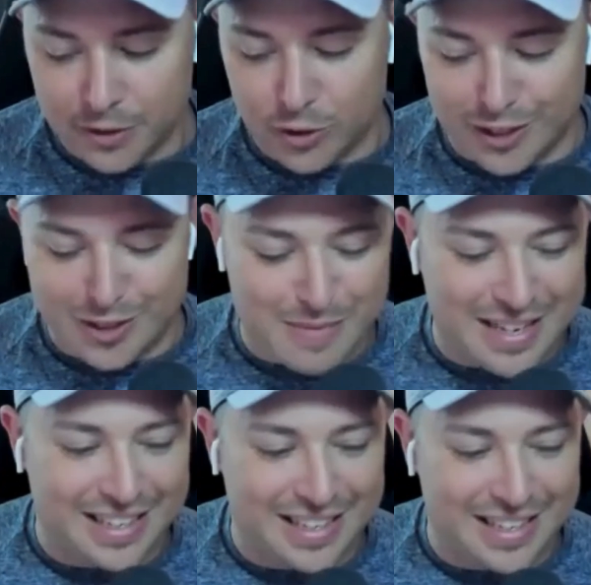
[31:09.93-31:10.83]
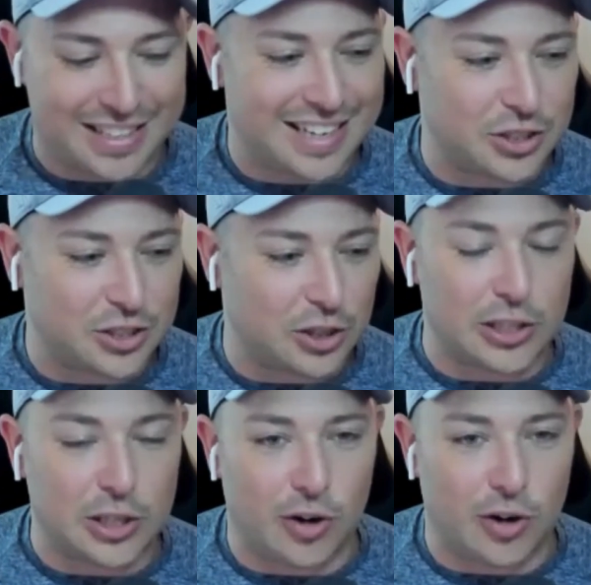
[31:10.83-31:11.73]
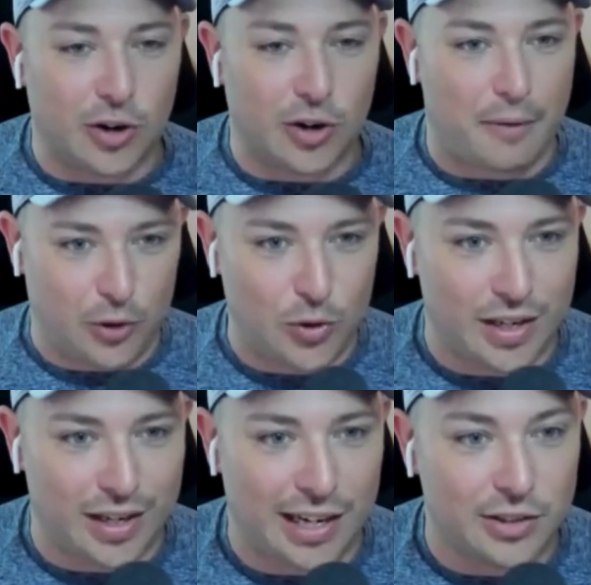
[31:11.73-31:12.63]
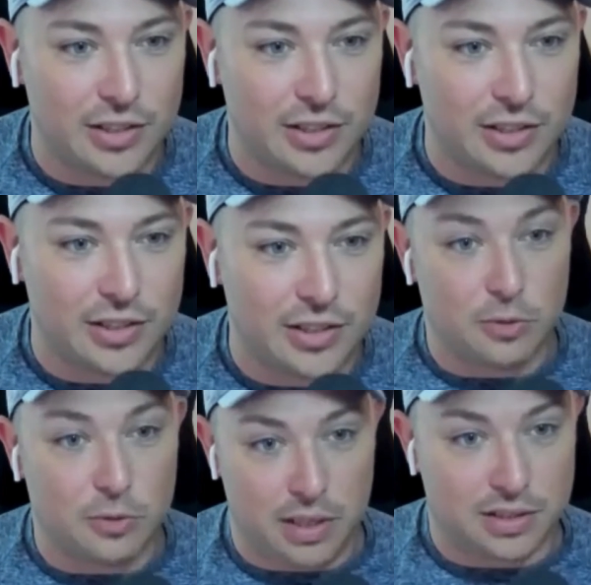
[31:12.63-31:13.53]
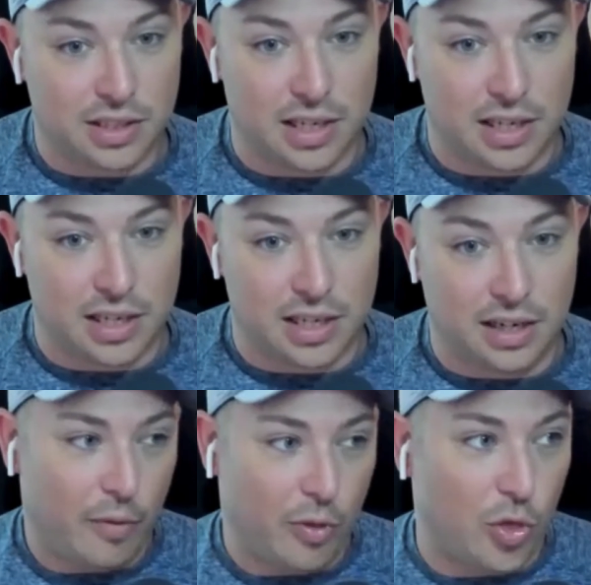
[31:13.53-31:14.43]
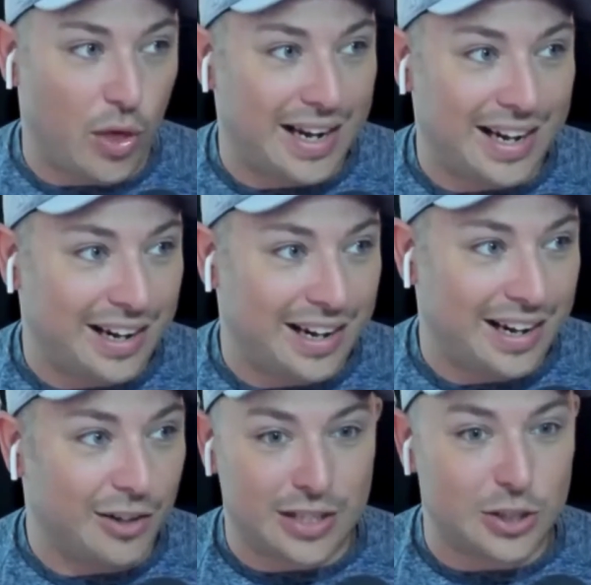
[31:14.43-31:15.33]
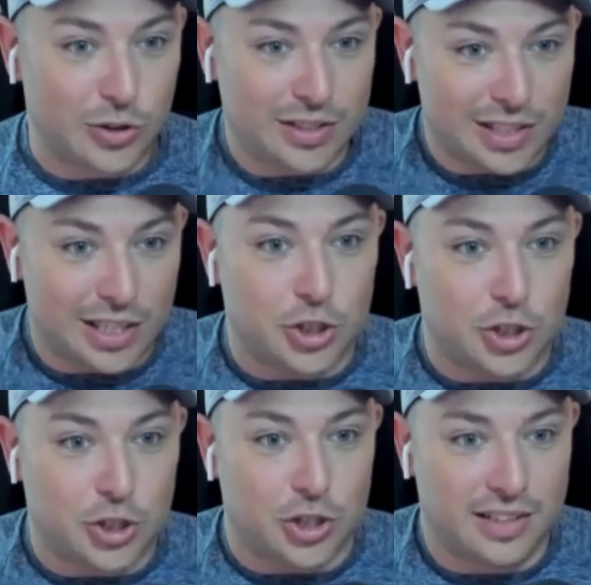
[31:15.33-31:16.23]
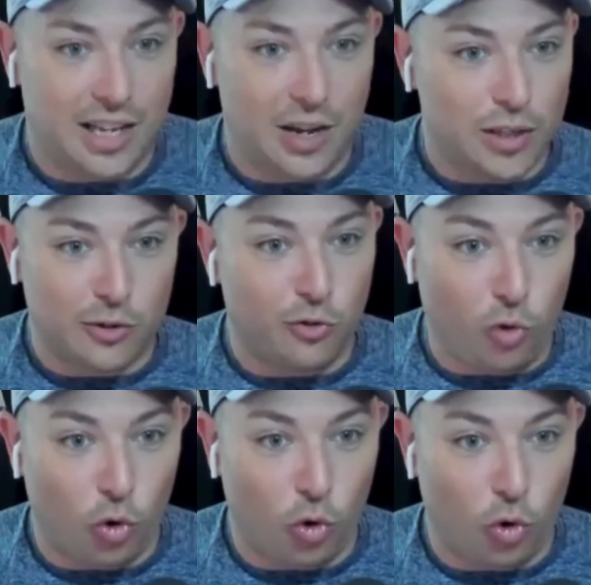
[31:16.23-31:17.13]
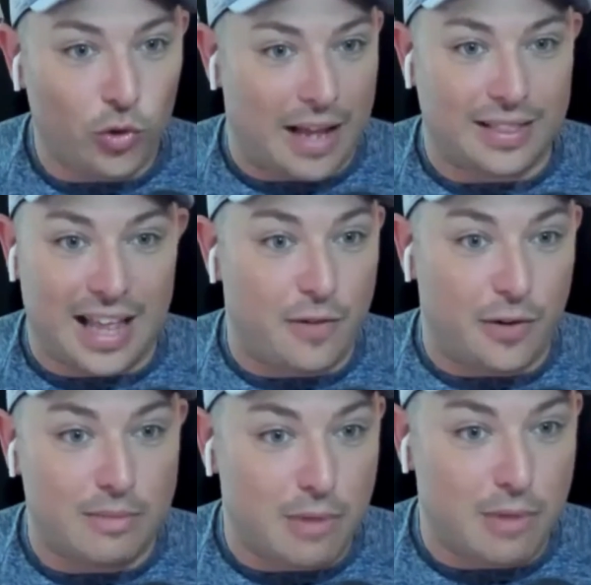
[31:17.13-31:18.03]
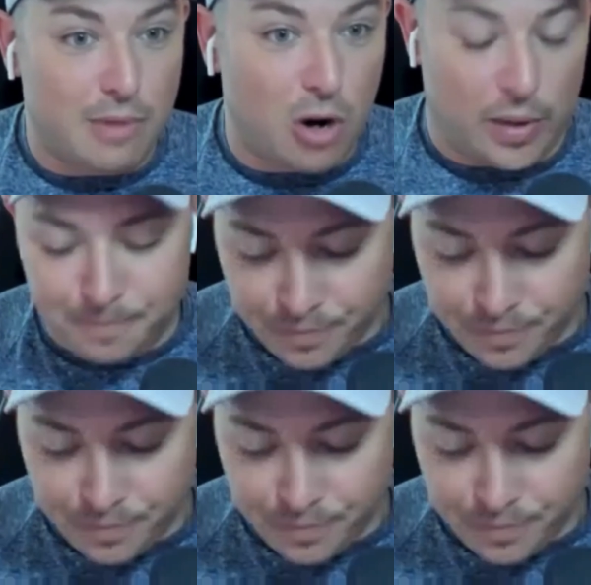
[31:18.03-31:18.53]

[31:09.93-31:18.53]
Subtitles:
So it doesn't mean it's necessarily crap if you do get haters. It just means like they didn't understand the translation. It wasn't for them at that very moment.